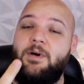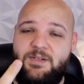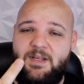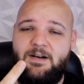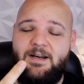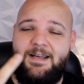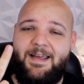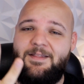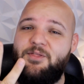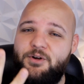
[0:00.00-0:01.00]
one is dairy,
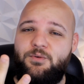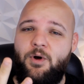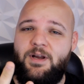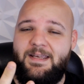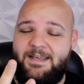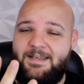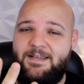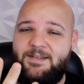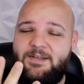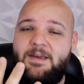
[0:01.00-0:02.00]
and the third one
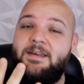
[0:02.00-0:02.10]
is